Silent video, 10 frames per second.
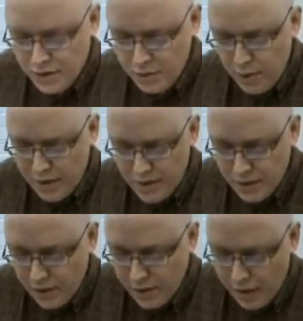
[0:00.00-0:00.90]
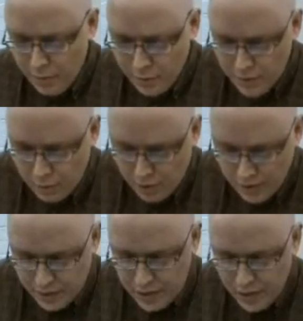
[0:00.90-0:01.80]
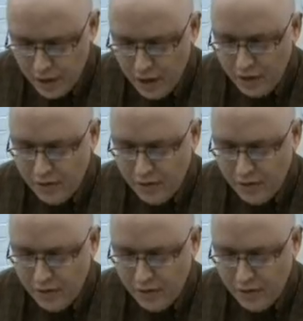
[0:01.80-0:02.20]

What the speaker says: and Spencer, Cambridge branch.